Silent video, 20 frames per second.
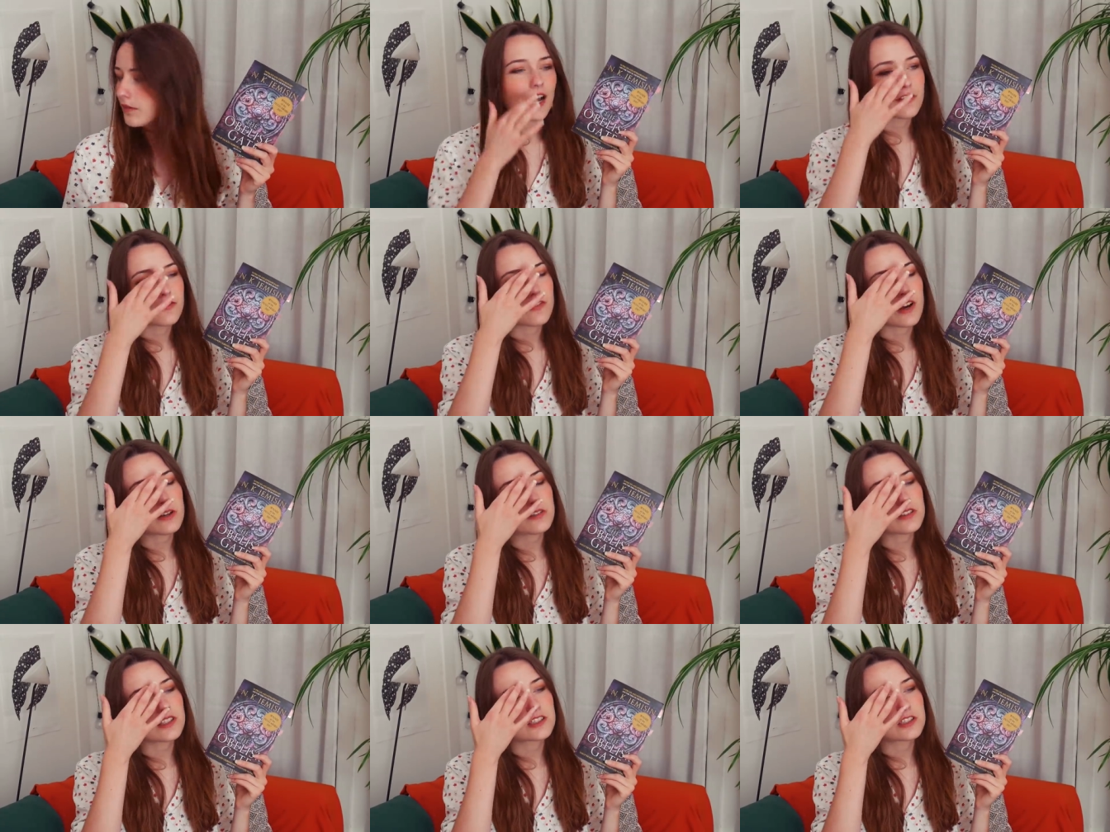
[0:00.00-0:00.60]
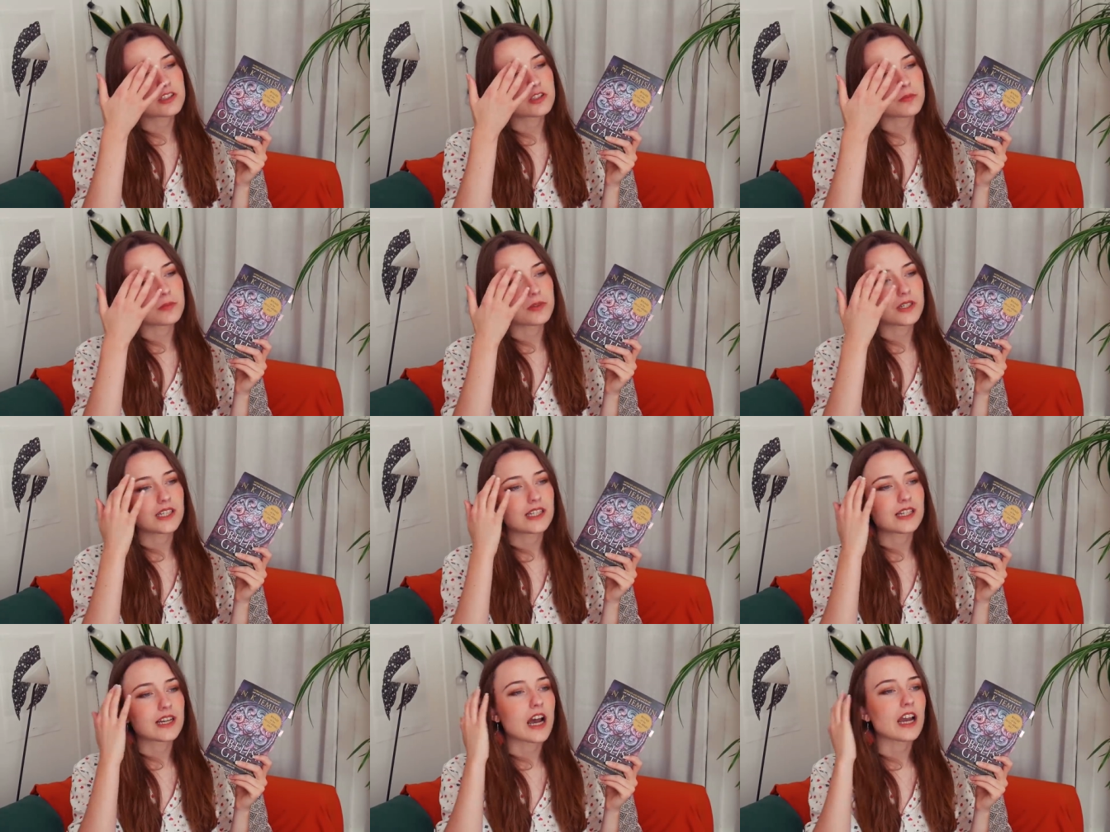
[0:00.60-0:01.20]
I found this to
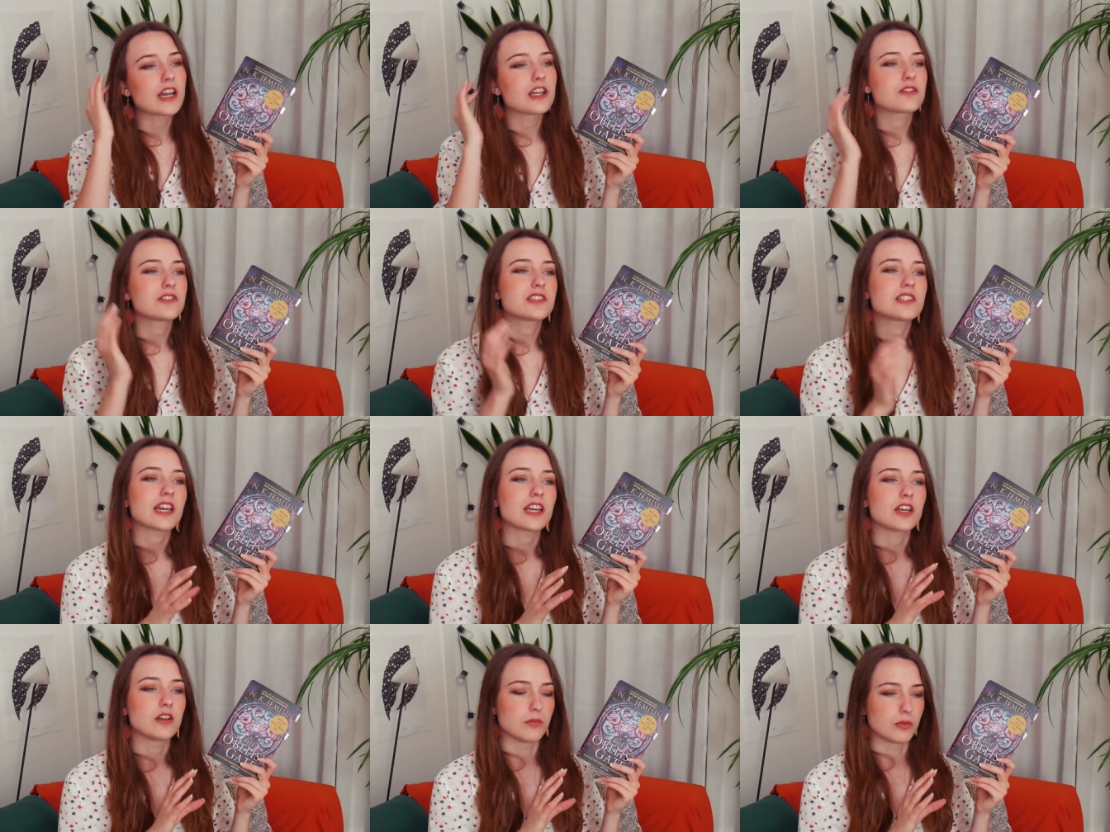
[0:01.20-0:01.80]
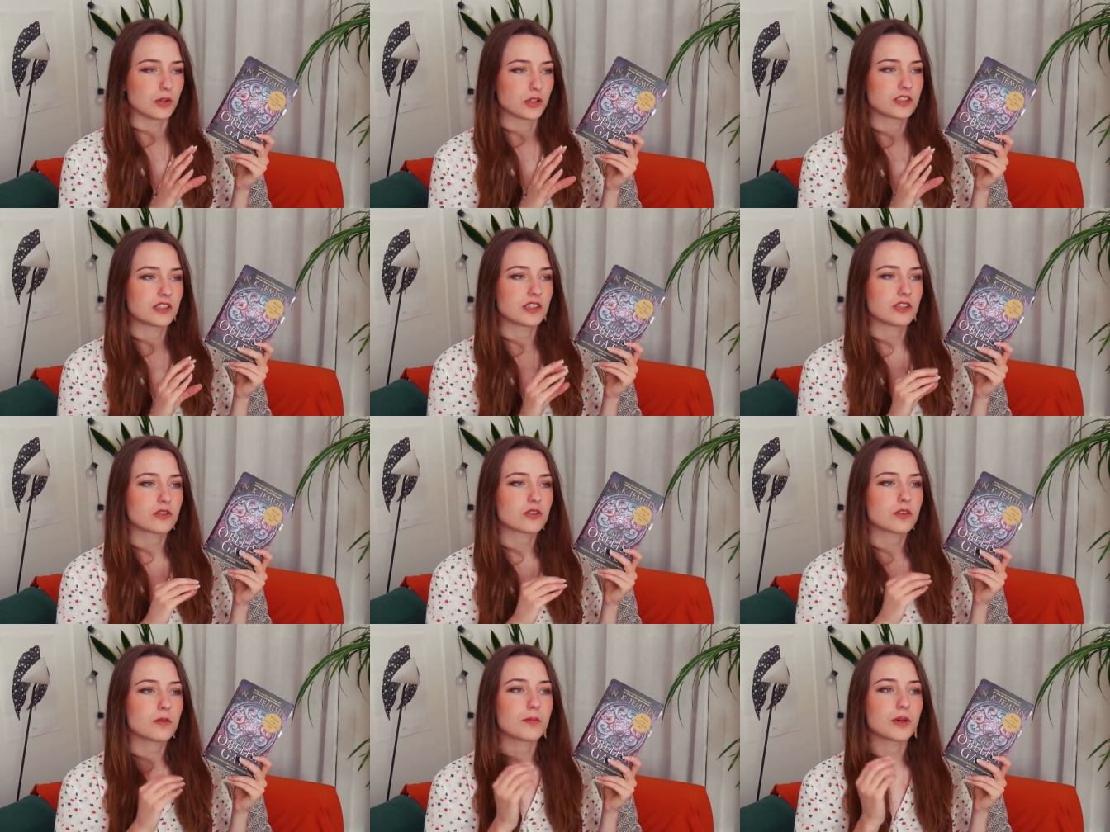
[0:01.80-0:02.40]
be kind of second book
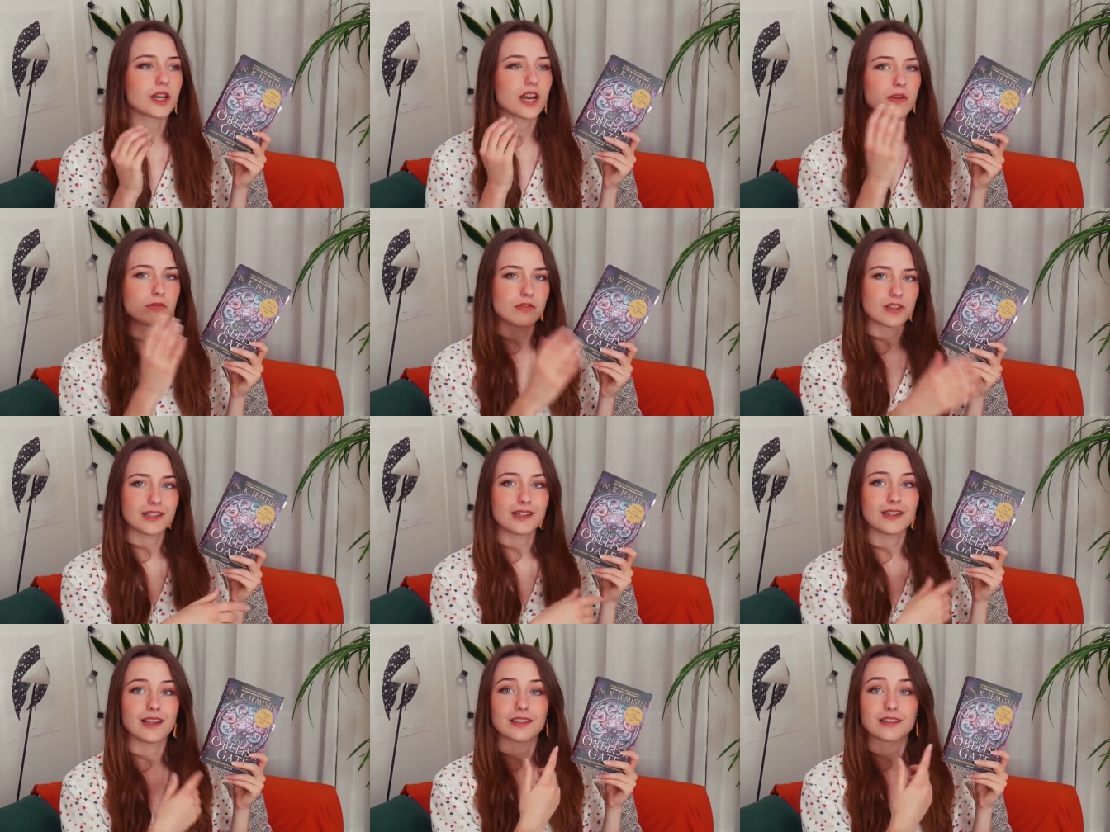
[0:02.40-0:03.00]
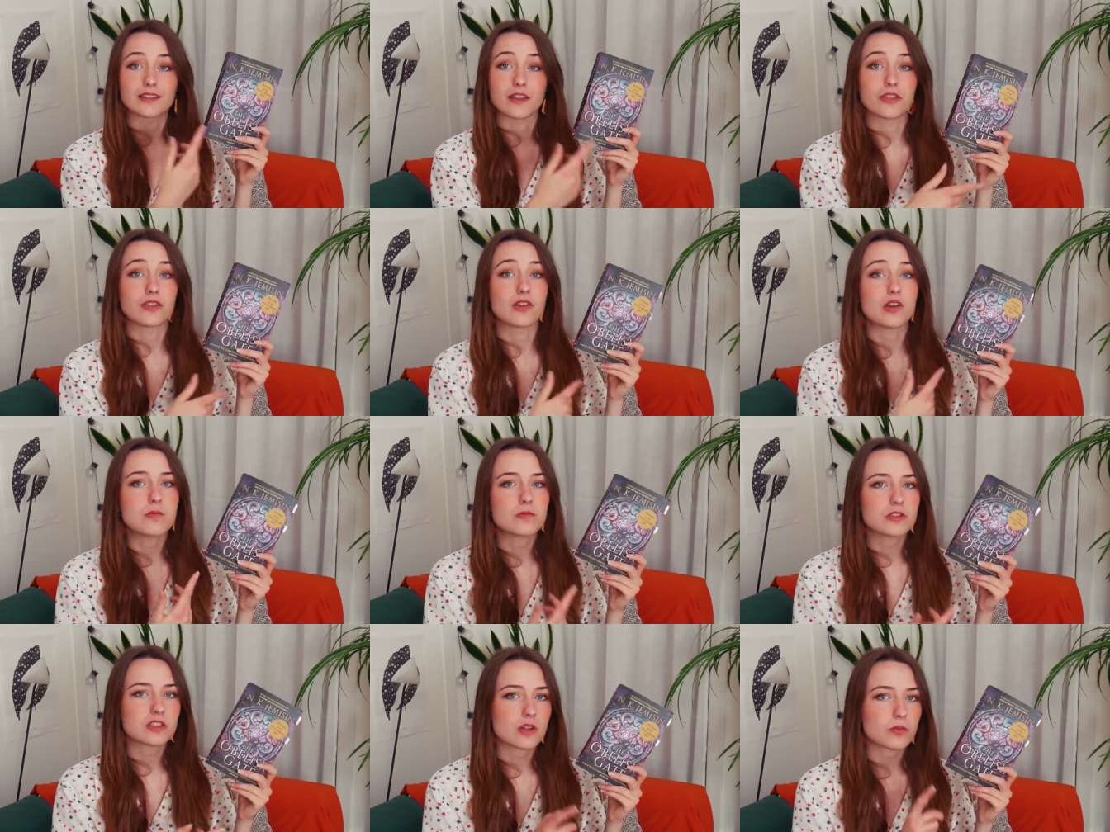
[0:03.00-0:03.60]
syndrome, but I really like the
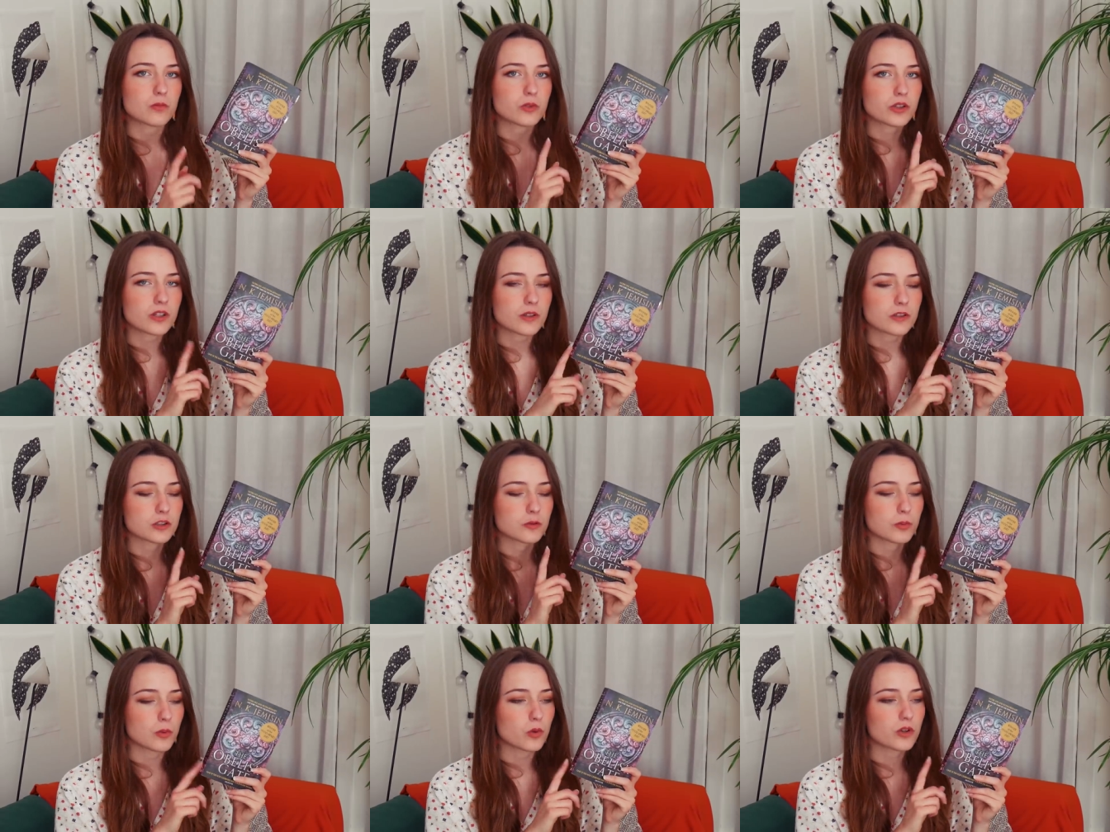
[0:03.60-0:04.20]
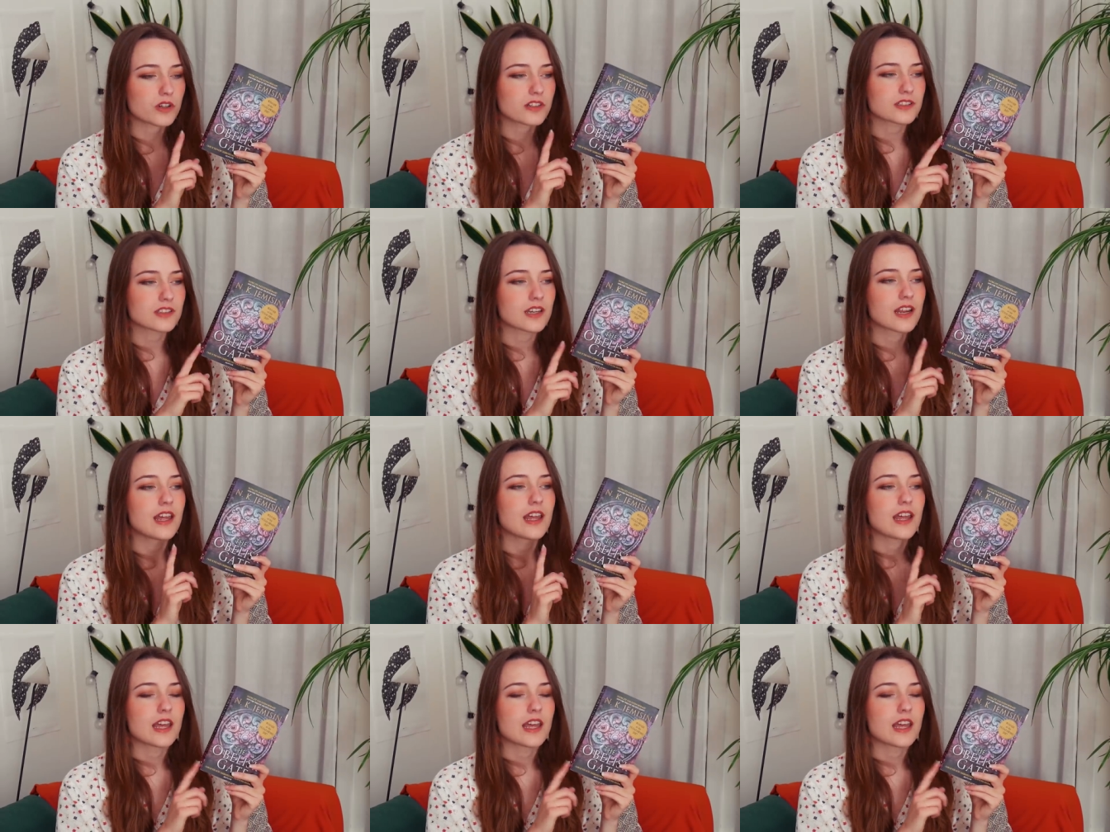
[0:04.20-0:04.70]
themes that were explored